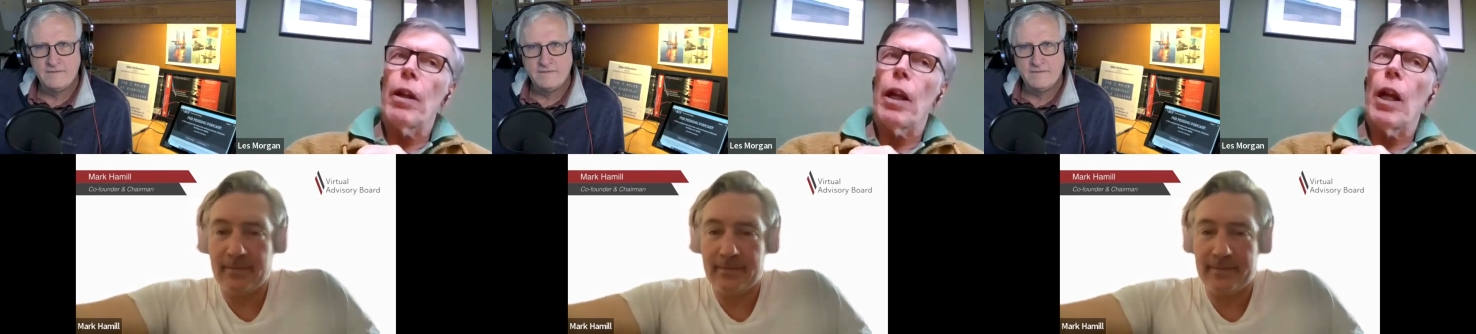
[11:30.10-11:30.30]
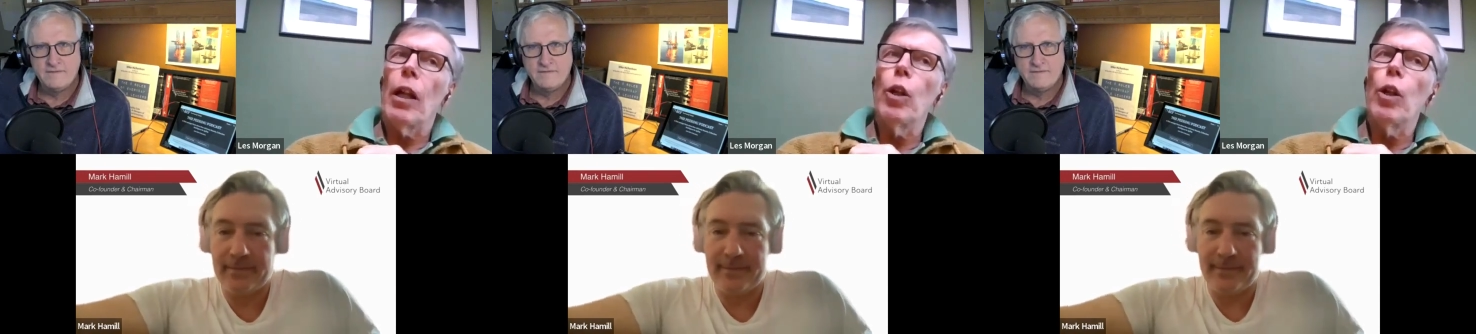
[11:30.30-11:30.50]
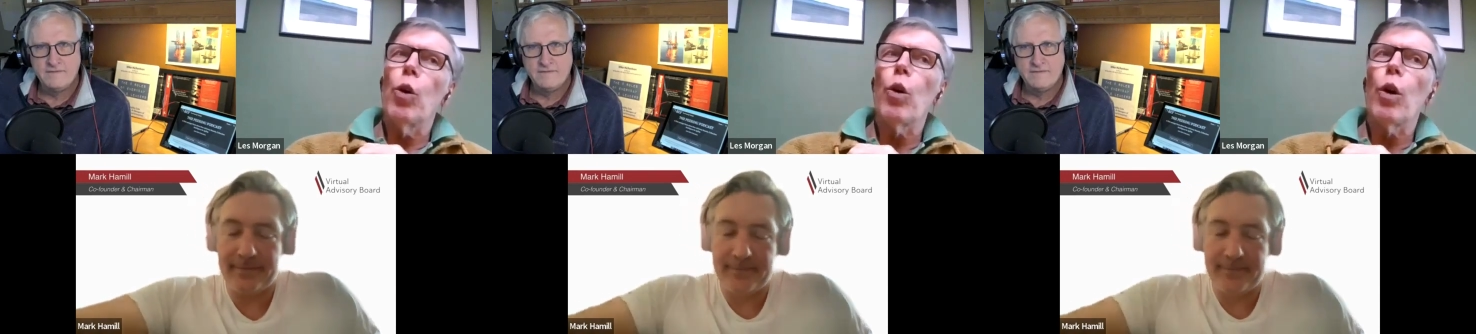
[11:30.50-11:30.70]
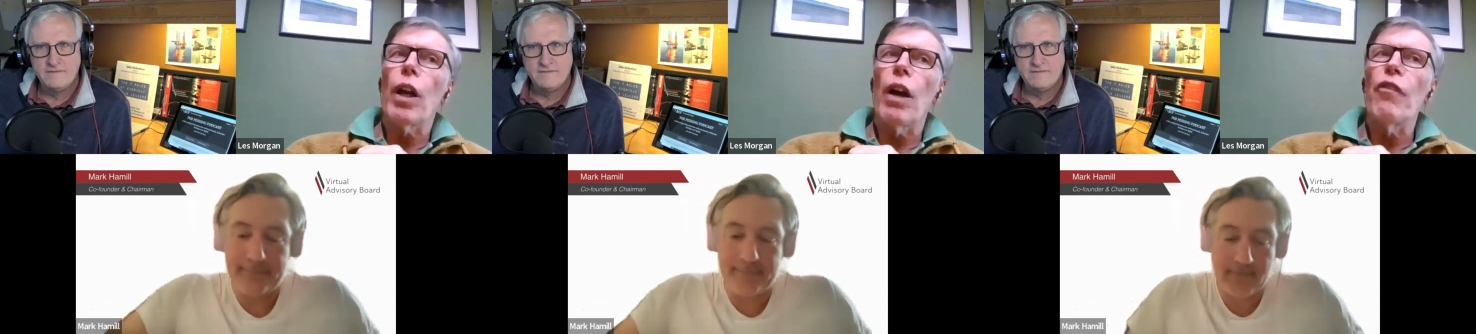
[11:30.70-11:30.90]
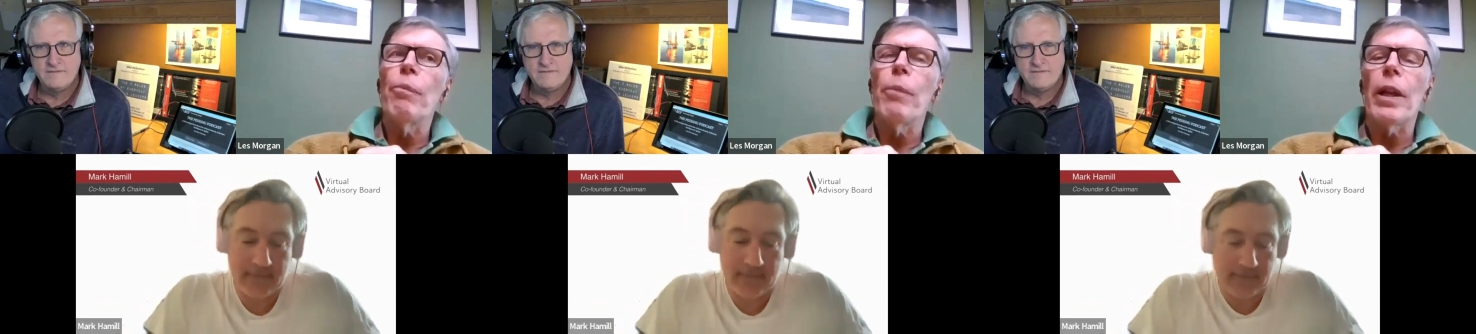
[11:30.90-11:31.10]
Speaker 1: a, a,
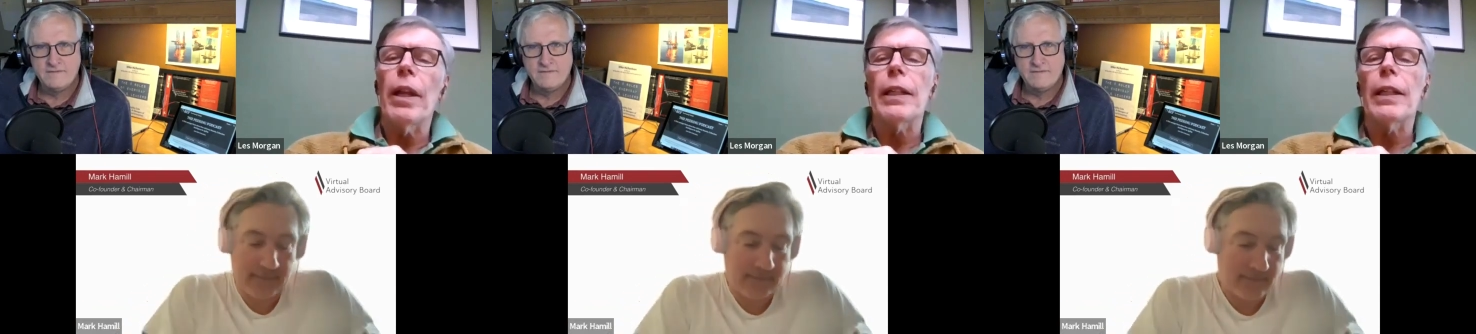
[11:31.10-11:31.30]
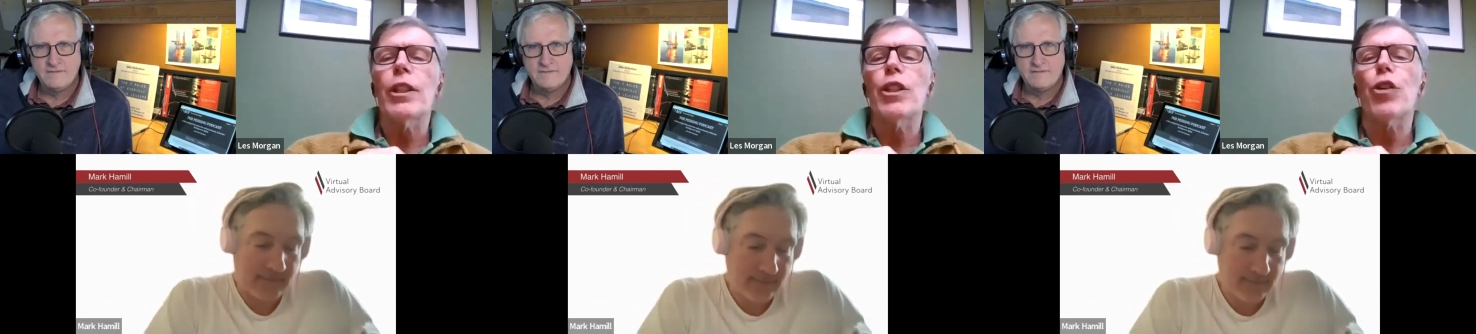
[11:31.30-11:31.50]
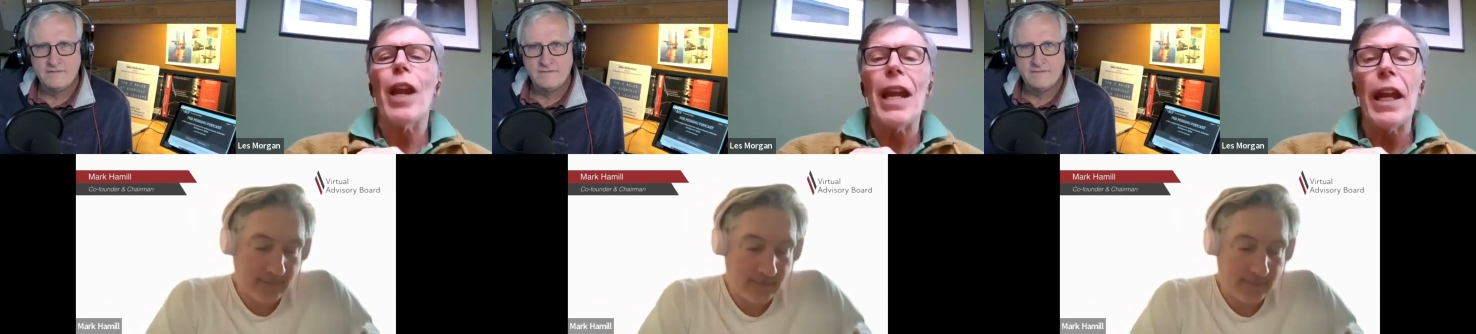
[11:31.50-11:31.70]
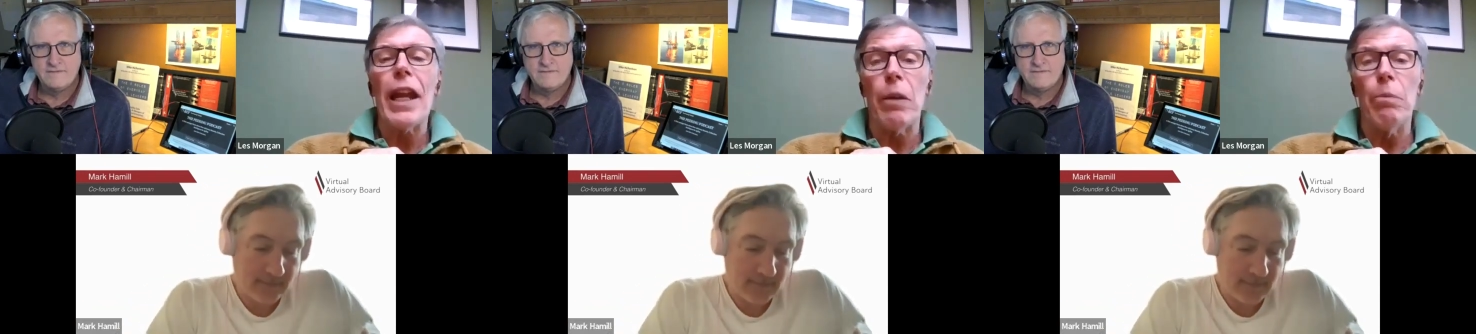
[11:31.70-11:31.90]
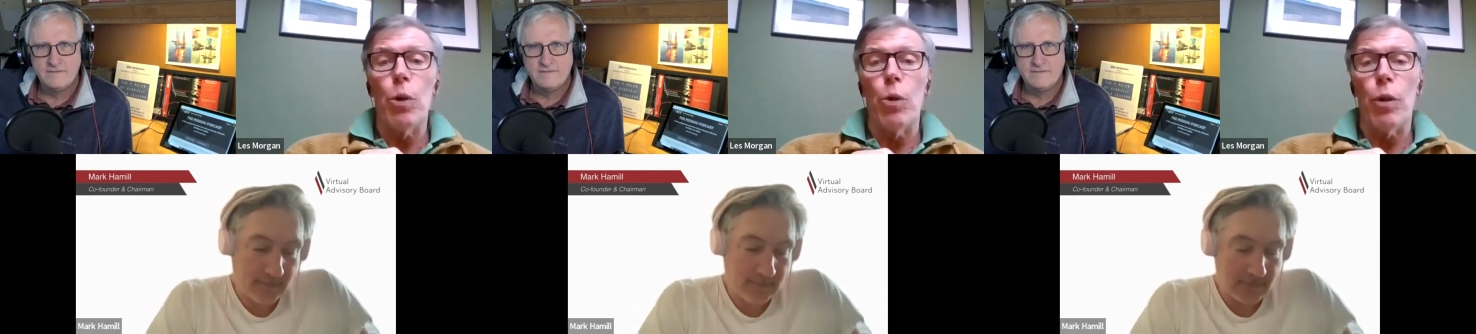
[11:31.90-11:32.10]
local government
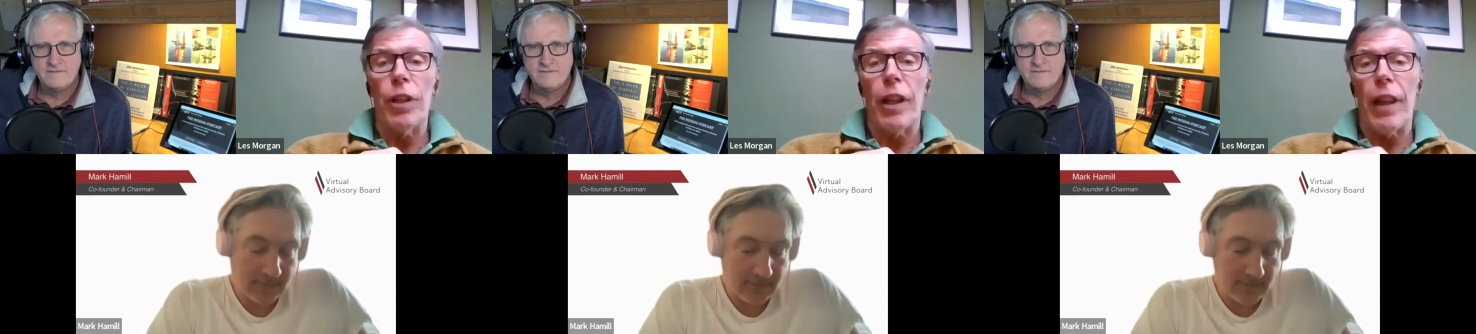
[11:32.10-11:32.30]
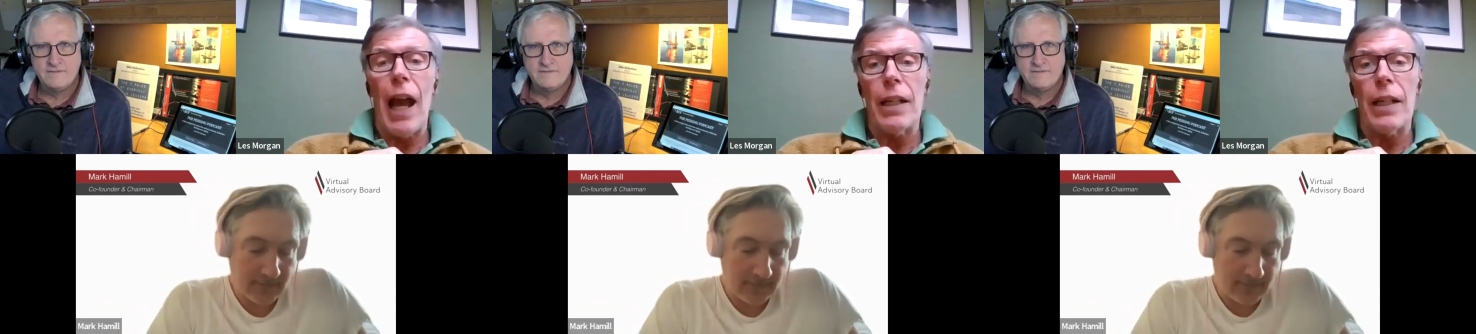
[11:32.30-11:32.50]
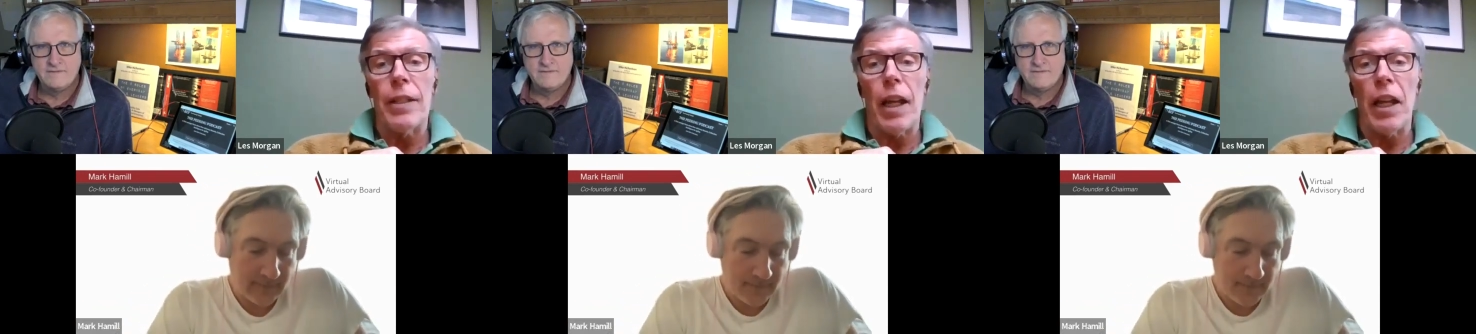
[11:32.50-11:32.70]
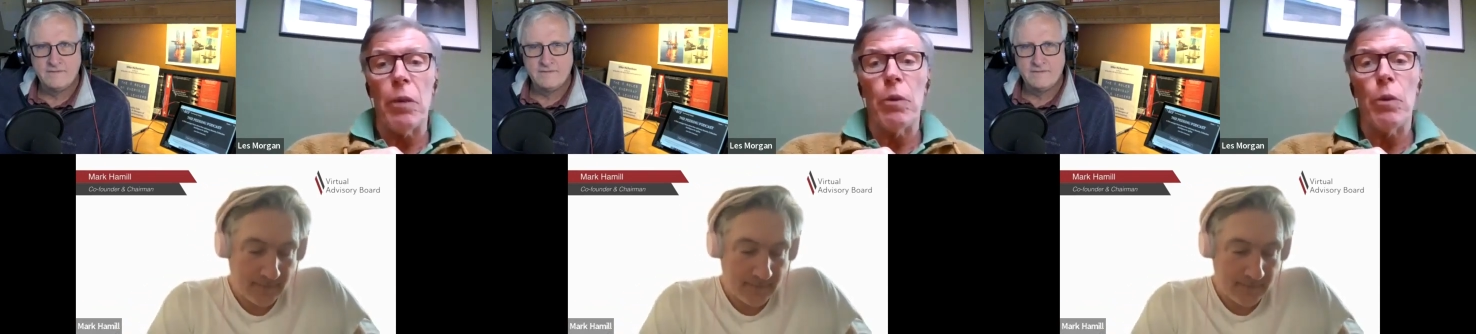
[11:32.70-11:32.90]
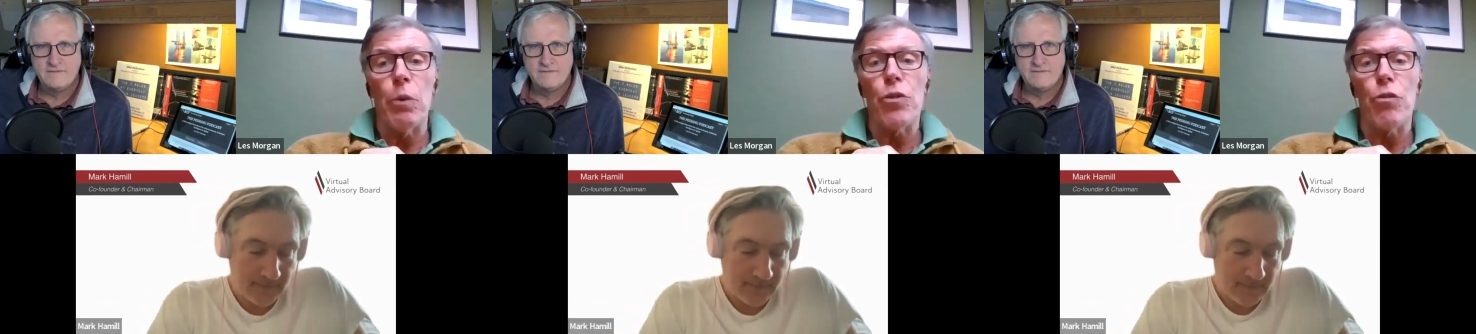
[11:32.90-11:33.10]
training board at that
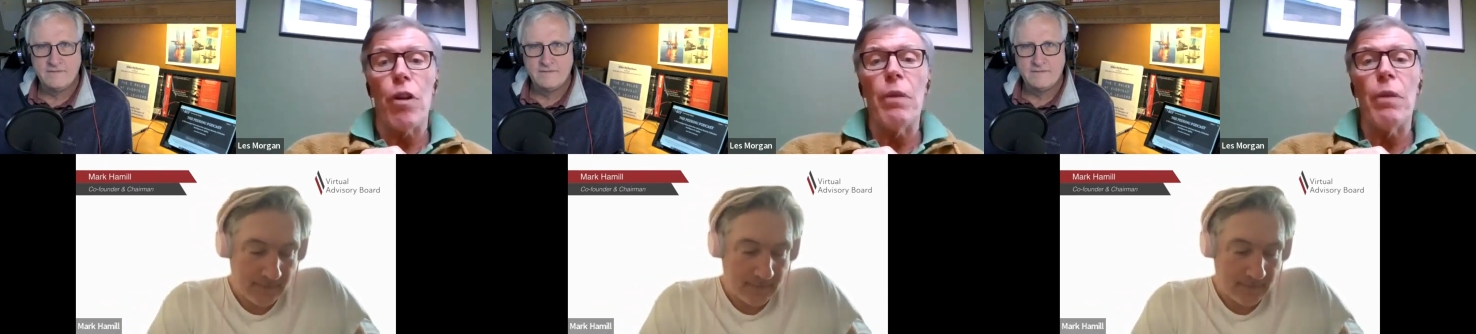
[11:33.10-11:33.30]
time that was